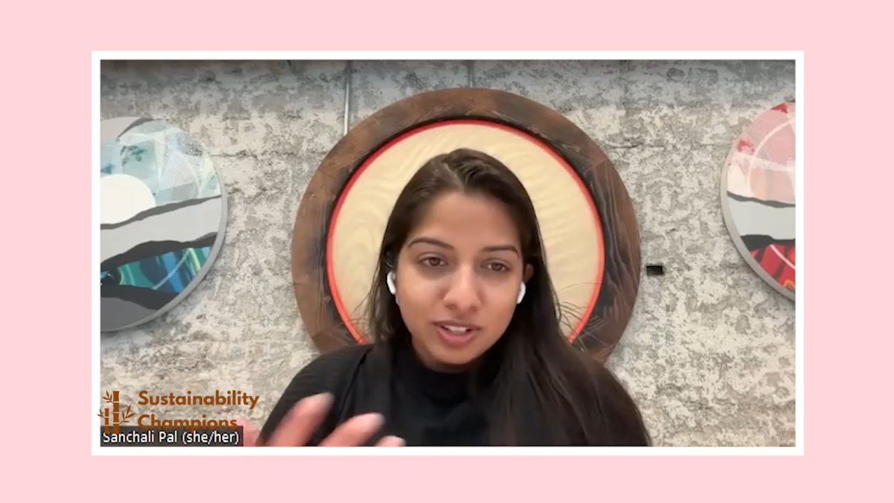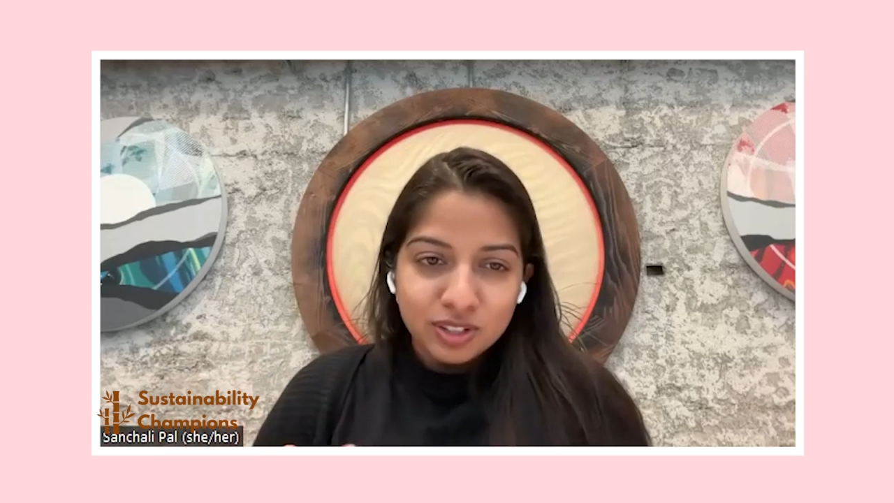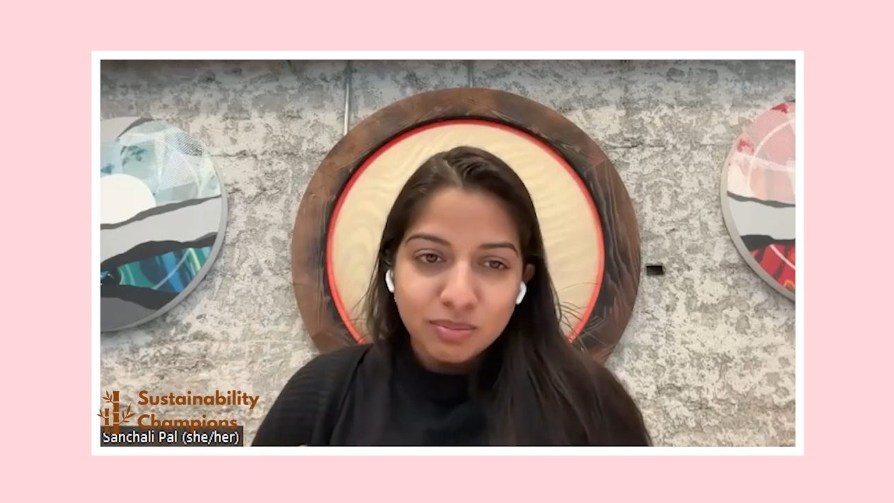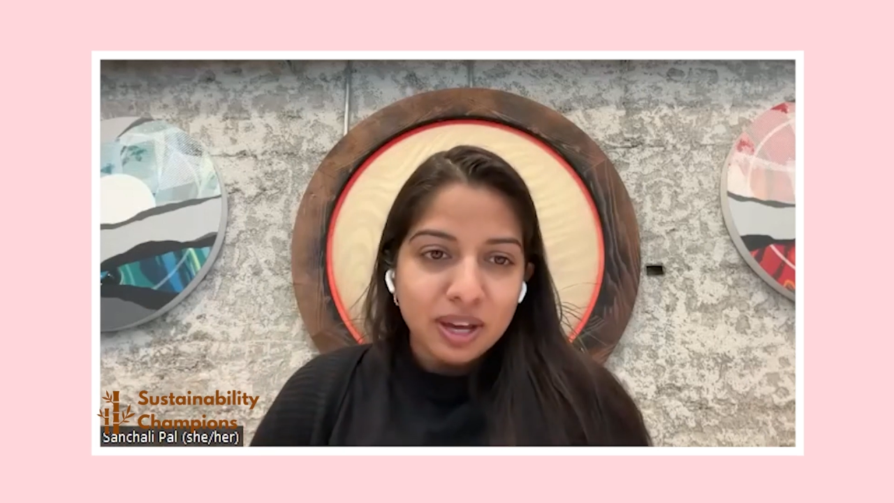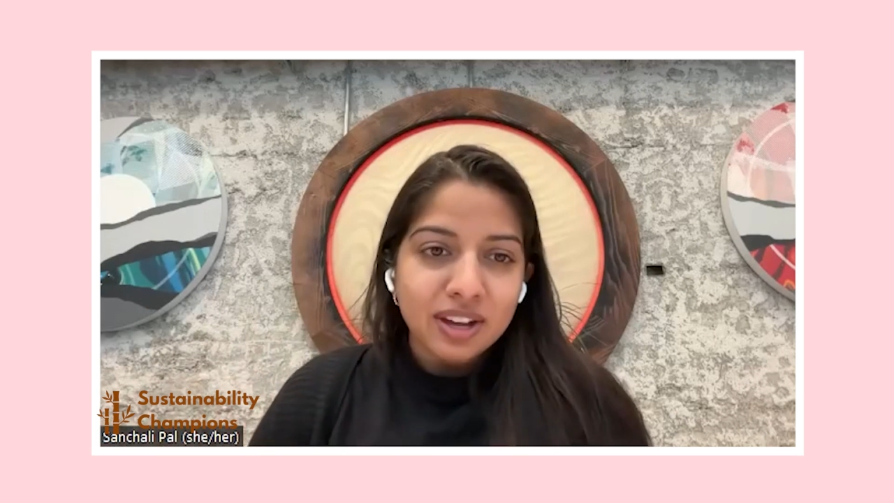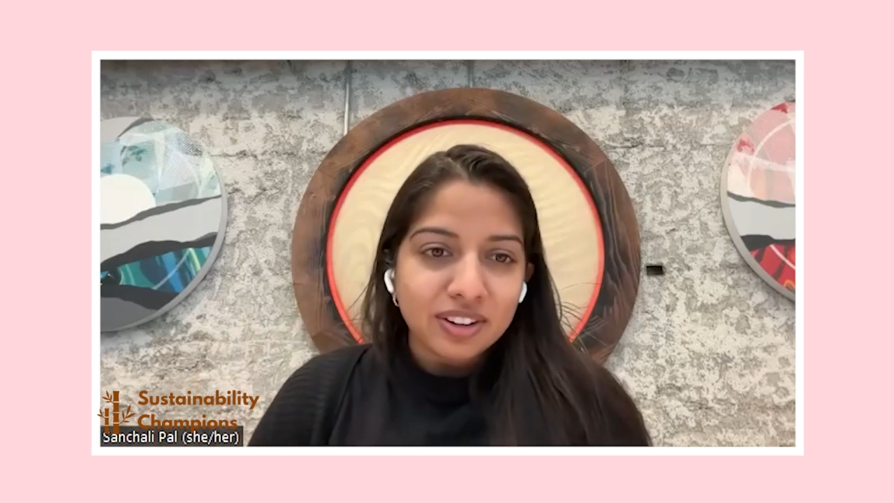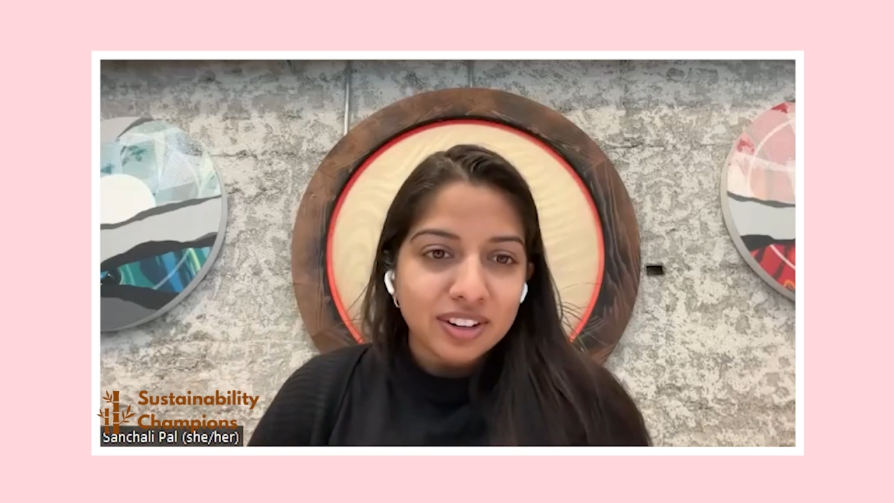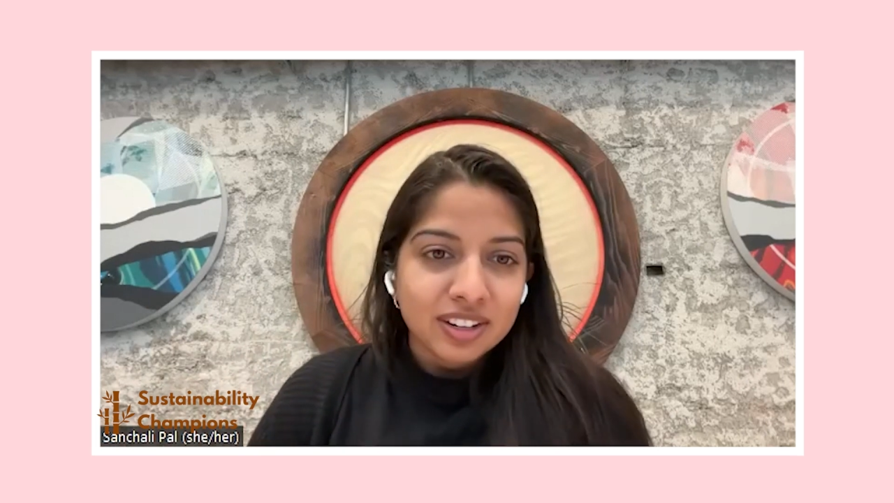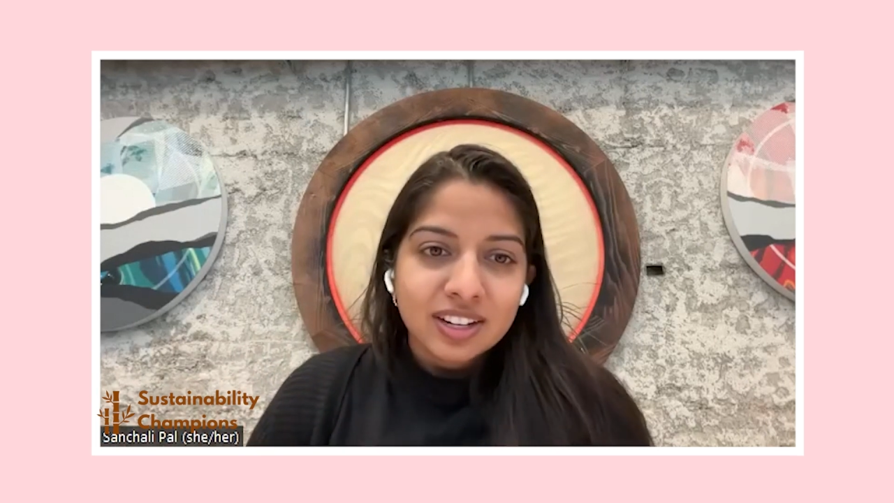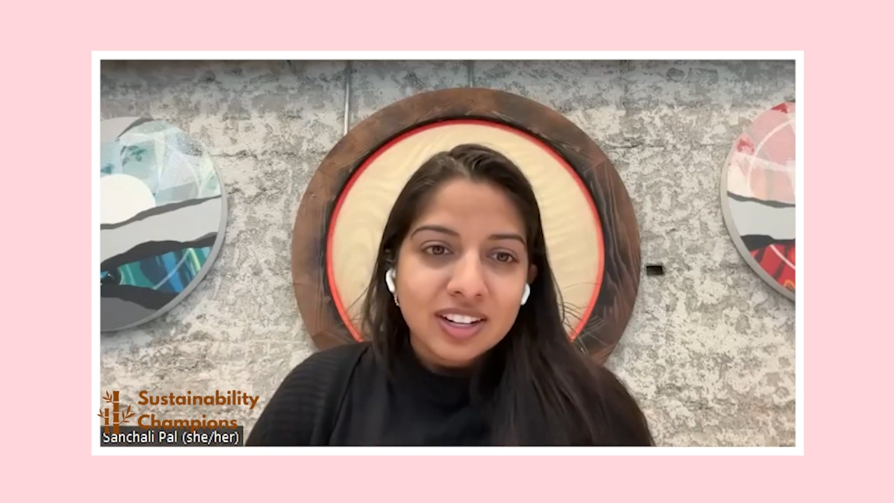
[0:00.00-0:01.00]
It doesn't
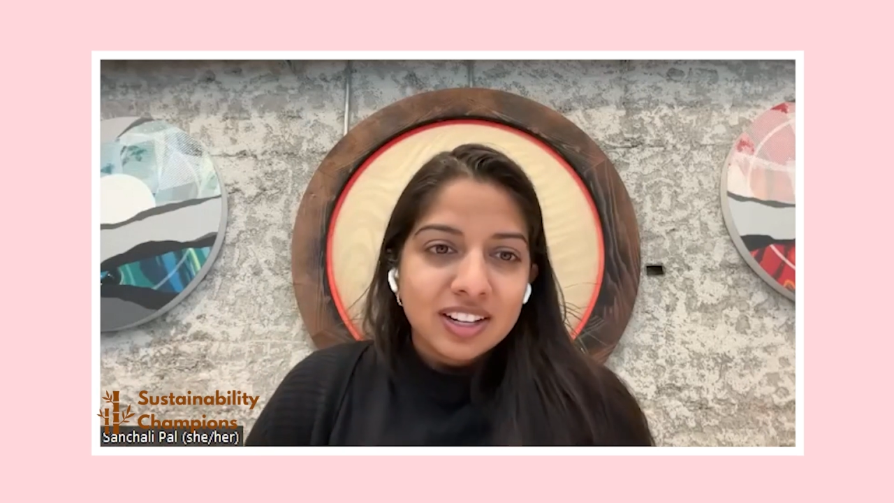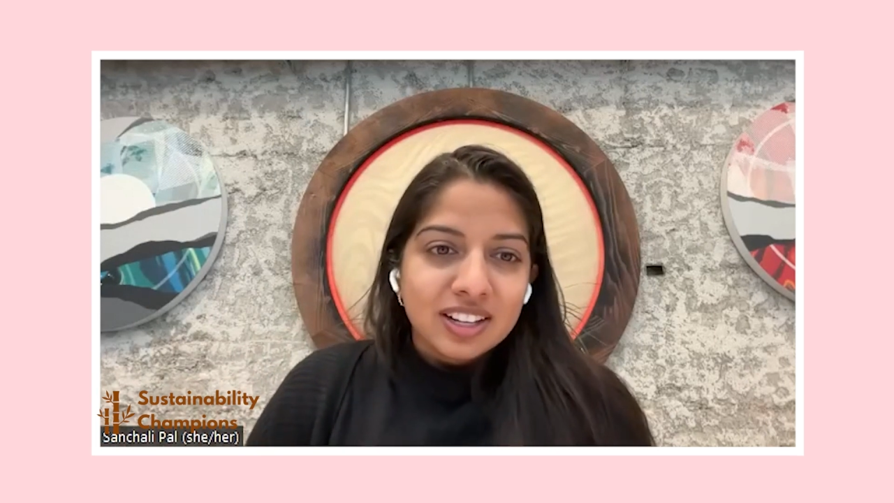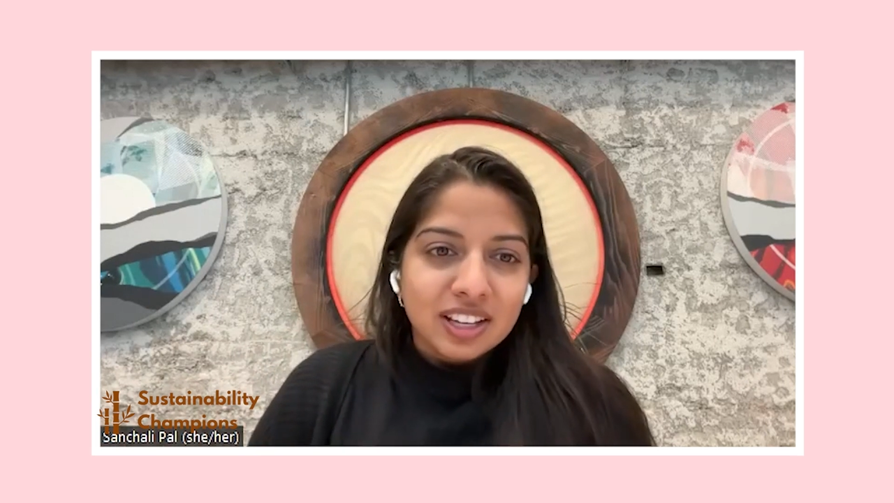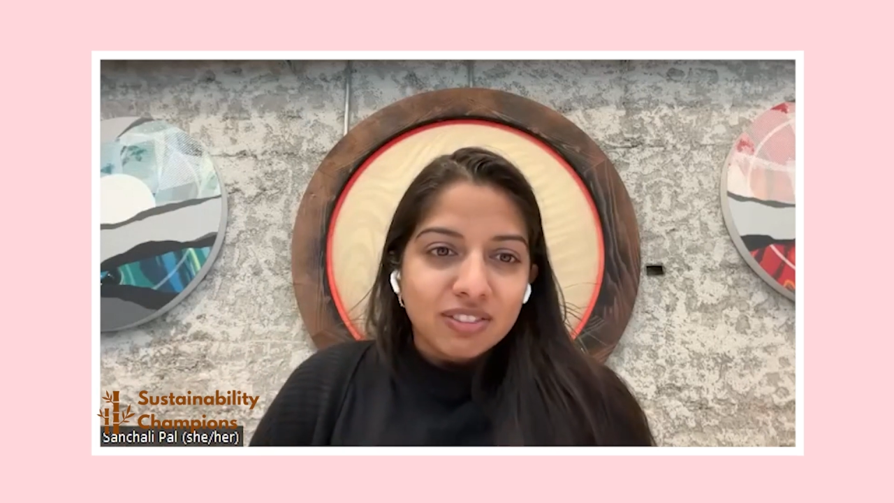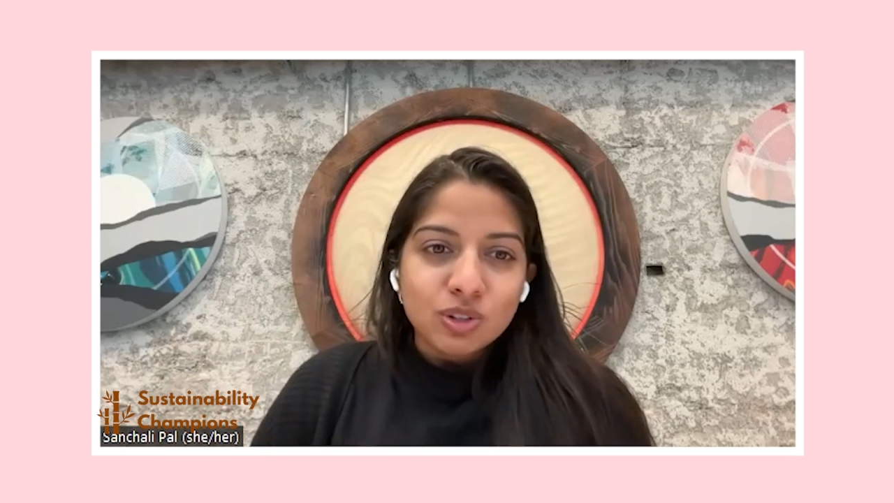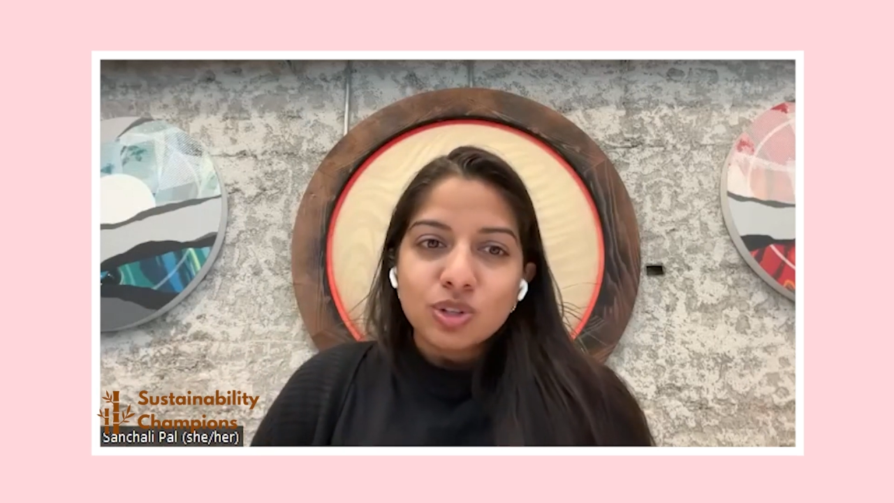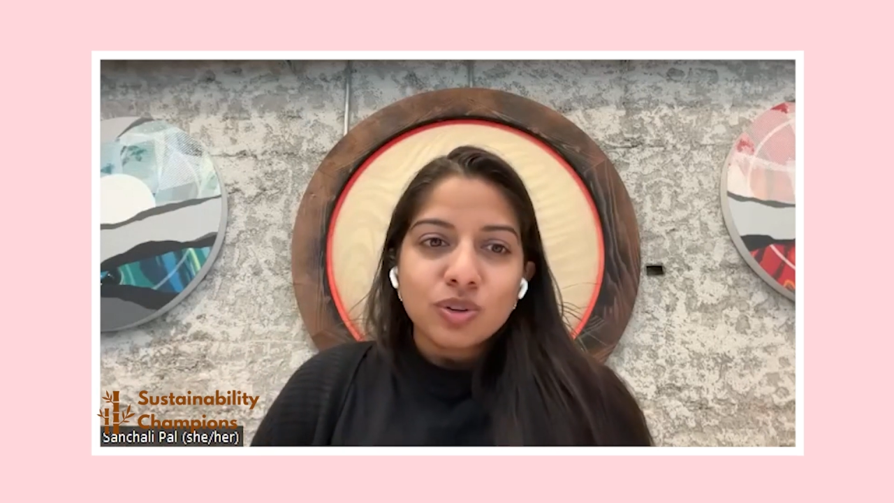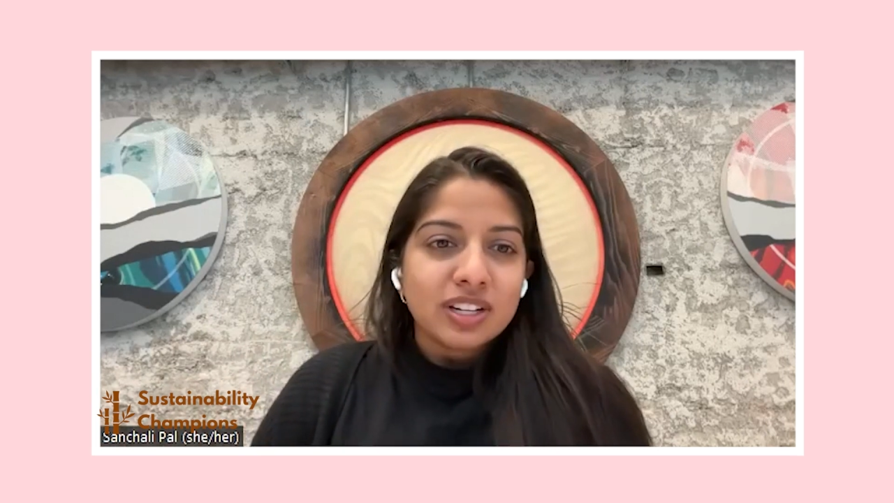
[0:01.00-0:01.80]
matter if you do